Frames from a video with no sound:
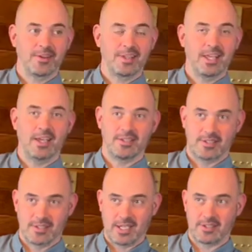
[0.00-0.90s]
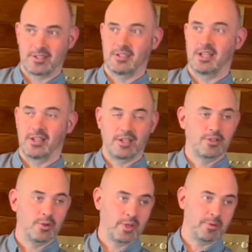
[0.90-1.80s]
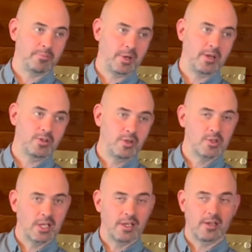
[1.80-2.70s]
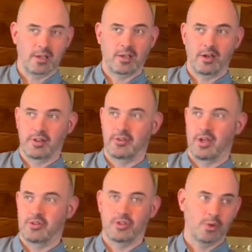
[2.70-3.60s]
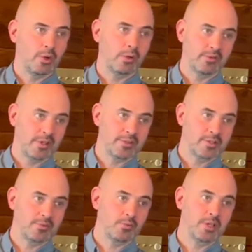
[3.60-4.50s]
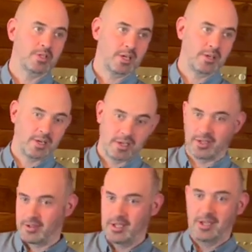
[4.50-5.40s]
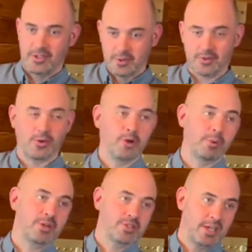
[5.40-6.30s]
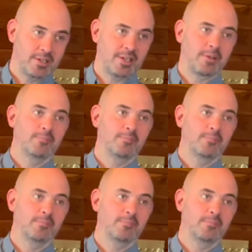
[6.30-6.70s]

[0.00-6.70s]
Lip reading: Yes, they do that, but usually at kind of enduro events, but it's kind of like, so it's all about technique.